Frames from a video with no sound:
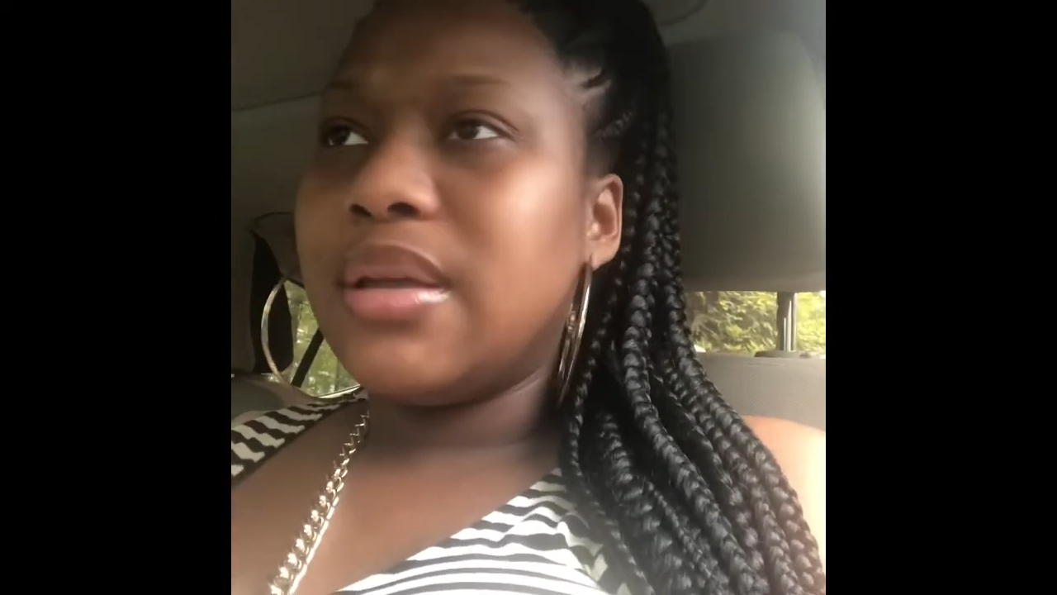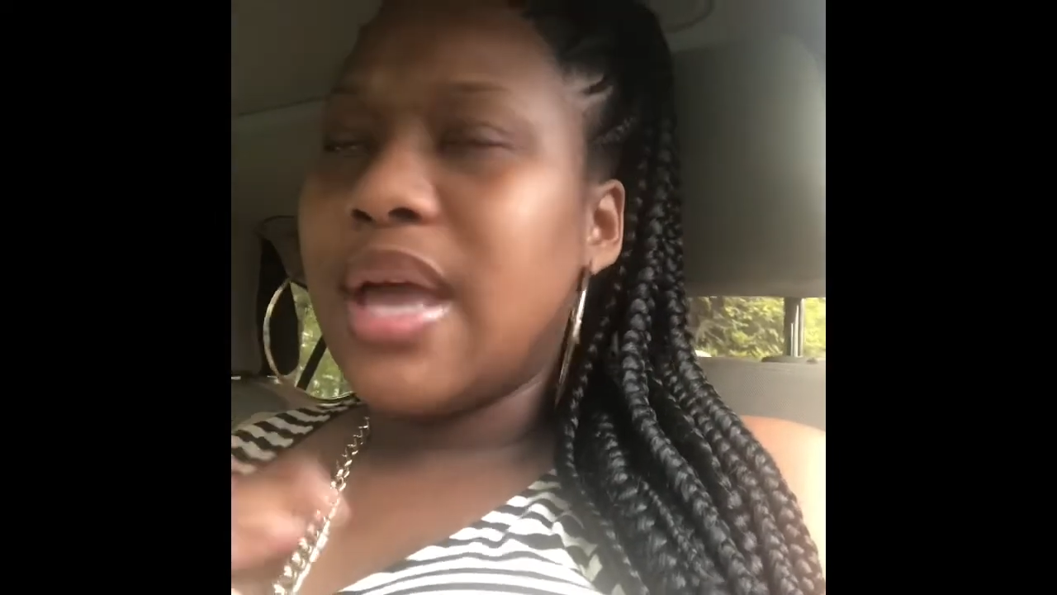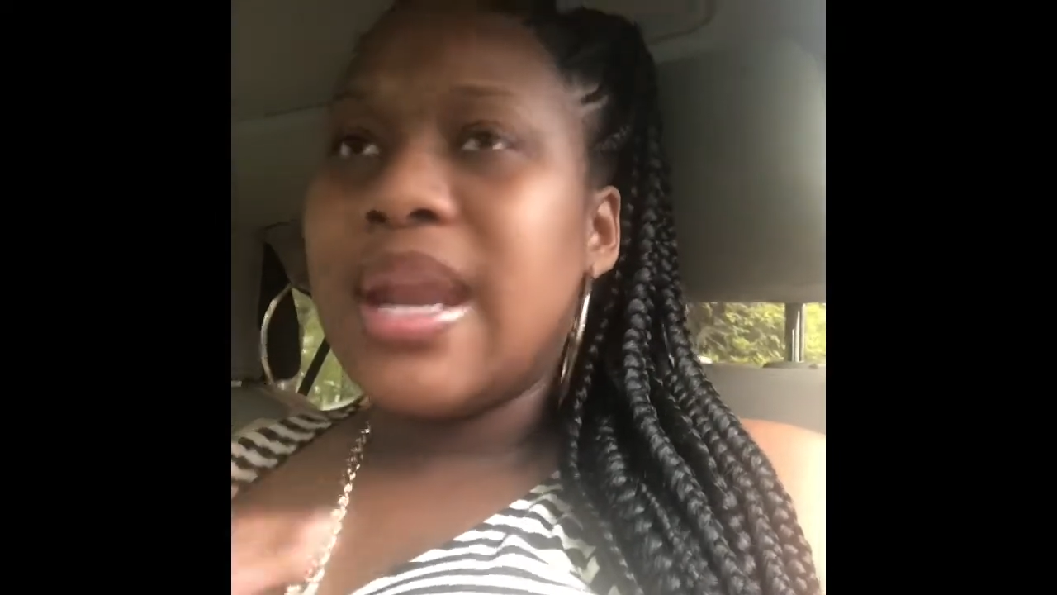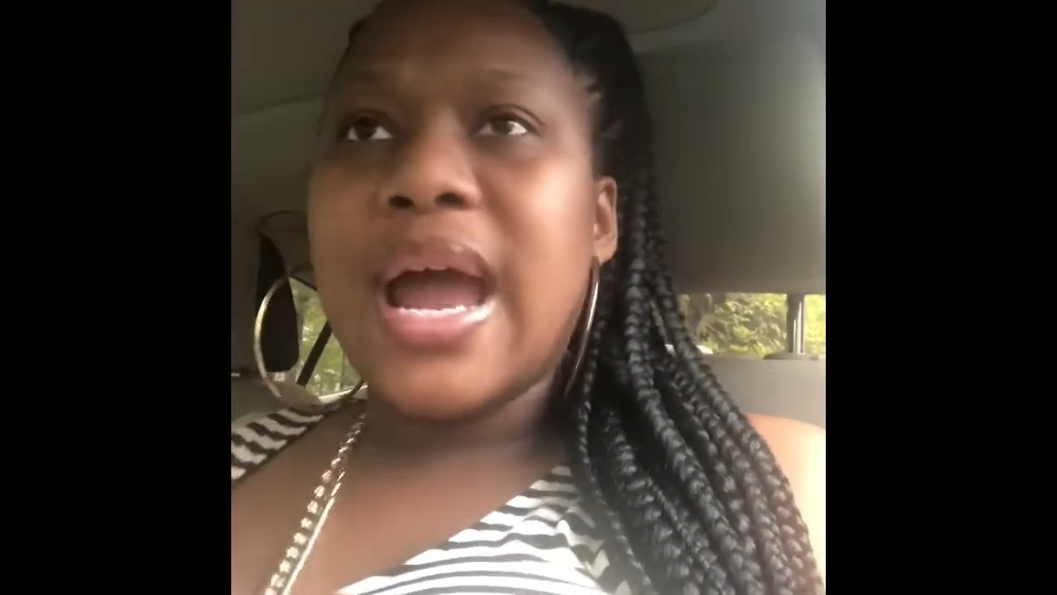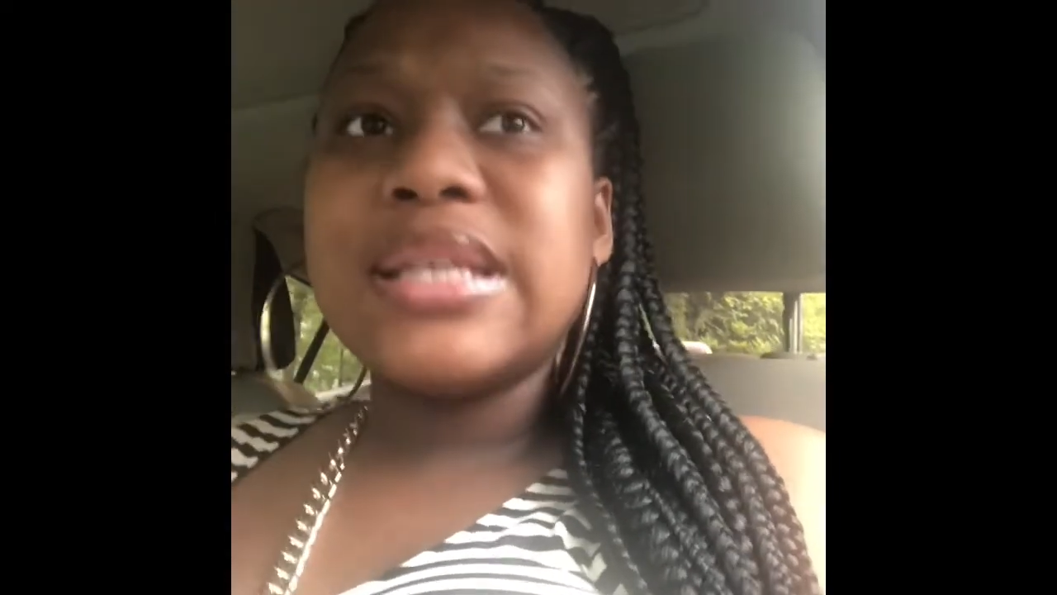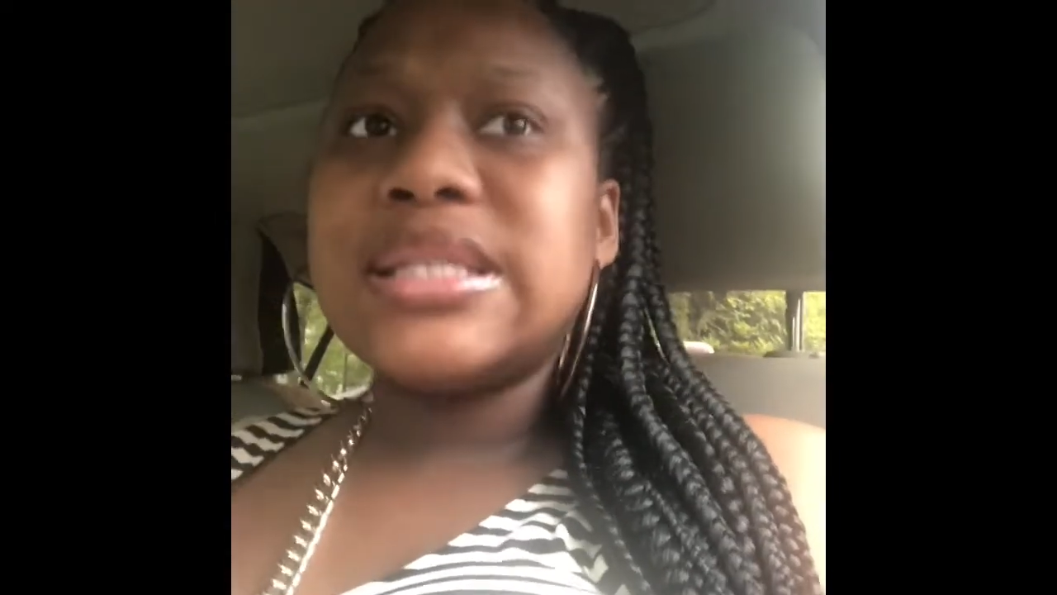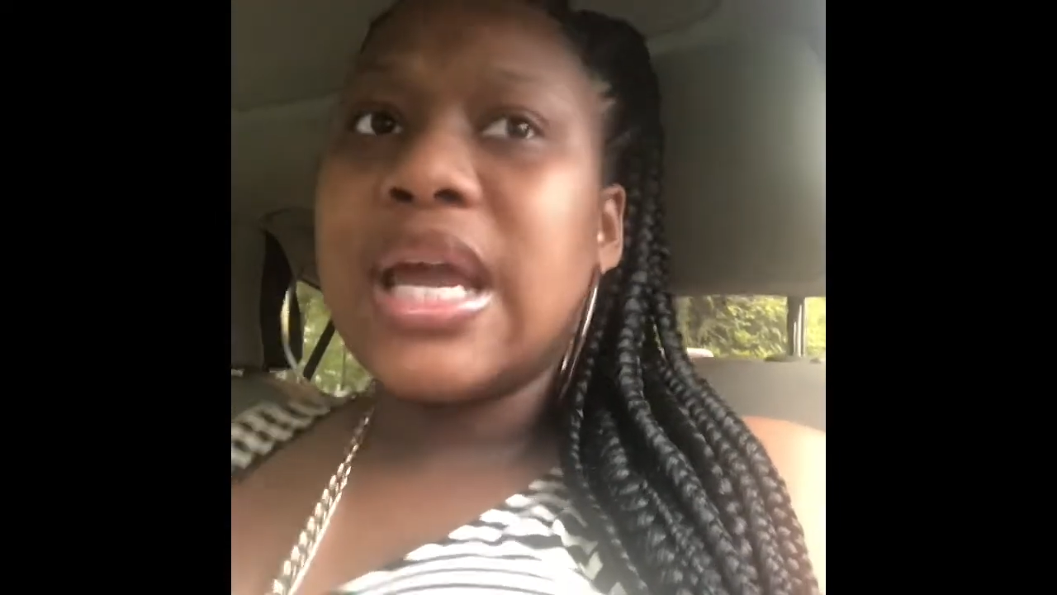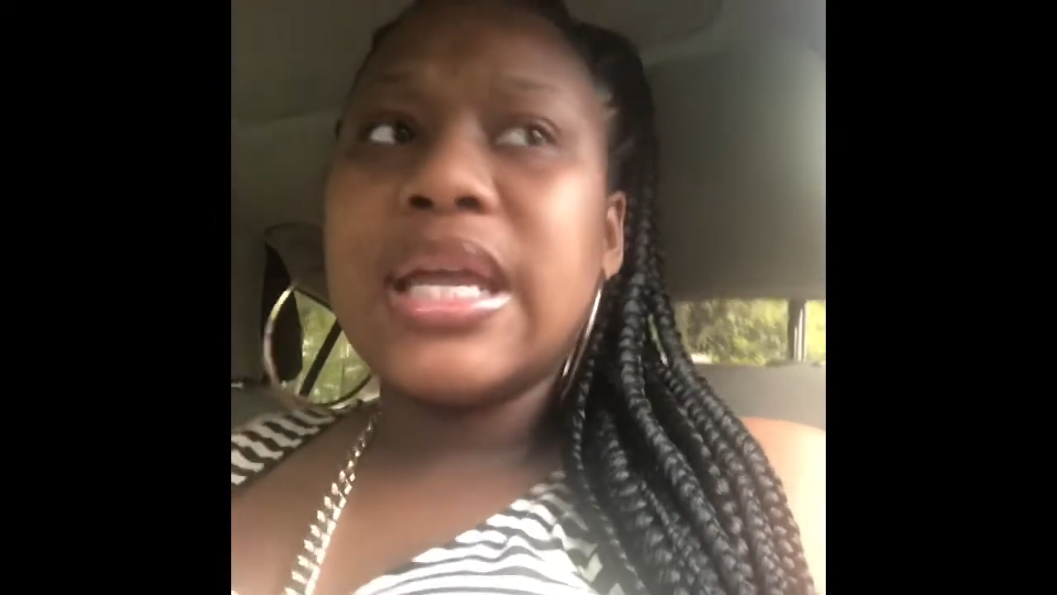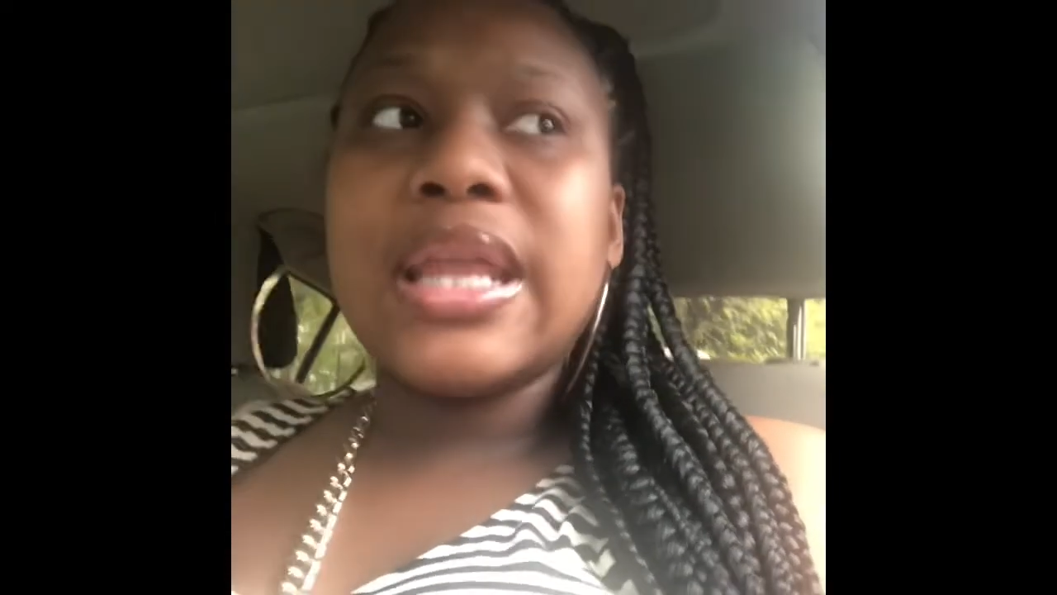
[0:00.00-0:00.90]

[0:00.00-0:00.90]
and not saying